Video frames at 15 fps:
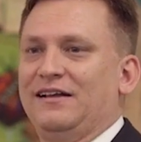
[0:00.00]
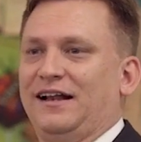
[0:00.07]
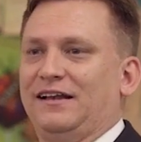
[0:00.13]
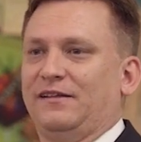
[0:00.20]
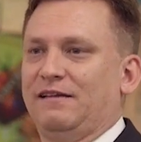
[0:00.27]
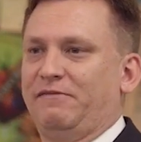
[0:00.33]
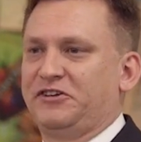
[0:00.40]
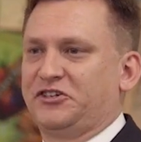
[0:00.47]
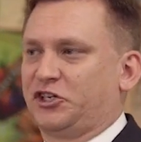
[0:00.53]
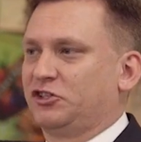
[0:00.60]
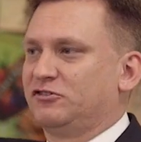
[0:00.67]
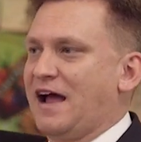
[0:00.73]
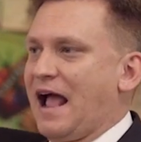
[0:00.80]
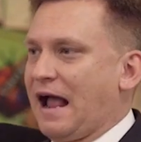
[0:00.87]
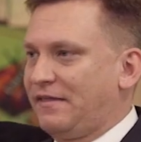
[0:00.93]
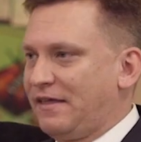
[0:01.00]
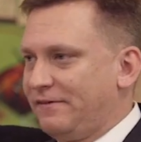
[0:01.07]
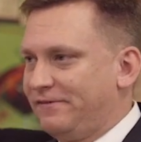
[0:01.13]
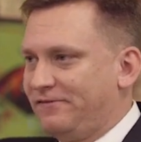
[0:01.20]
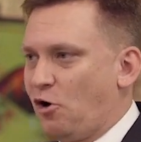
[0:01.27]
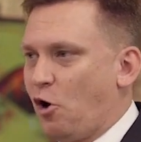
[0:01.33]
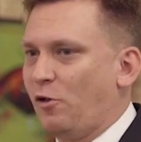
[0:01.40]
until they reach a crack and they
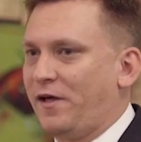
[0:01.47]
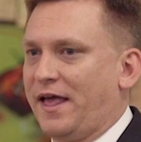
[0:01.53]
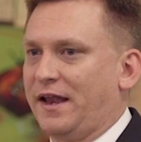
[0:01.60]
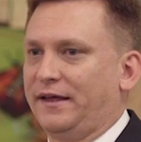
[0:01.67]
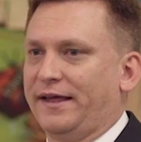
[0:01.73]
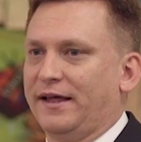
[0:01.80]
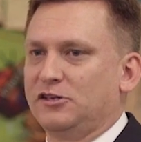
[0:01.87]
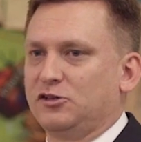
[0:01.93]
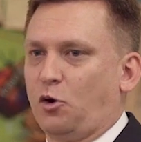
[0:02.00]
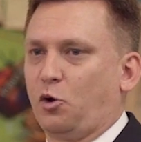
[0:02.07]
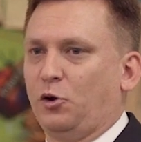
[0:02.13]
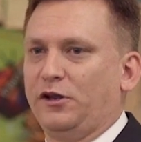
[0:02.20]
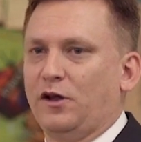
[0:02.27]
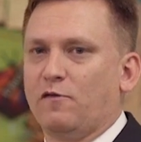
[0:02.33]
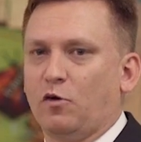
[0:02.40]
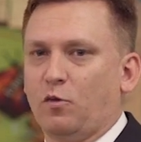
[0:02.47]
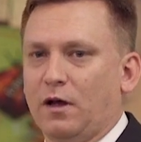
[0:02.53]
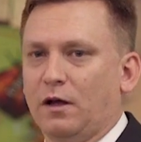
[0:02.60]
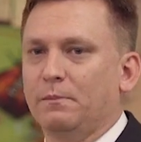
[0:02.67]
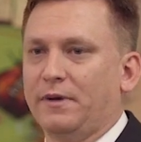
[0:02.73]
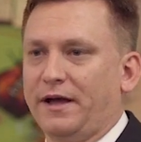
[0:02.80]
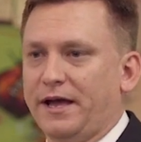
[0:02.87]
fall in and get totally
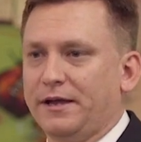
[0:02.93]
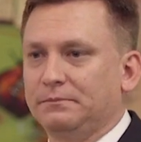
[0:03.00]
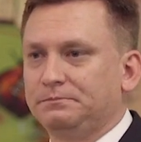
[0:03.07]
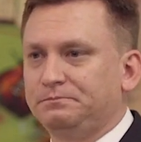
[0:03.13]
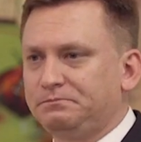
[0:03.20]
overwhelmed by it.